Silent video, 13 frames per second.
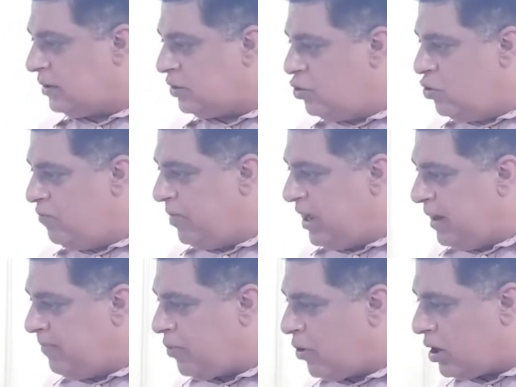two
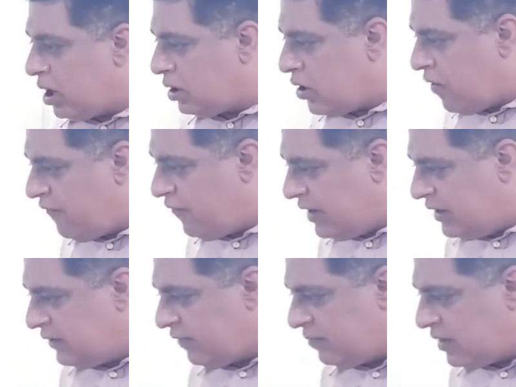main product
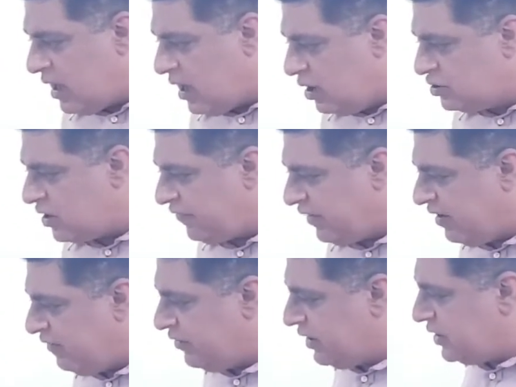offerings from the house of
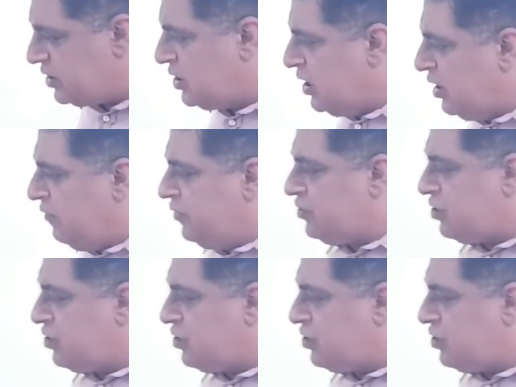Everest, which are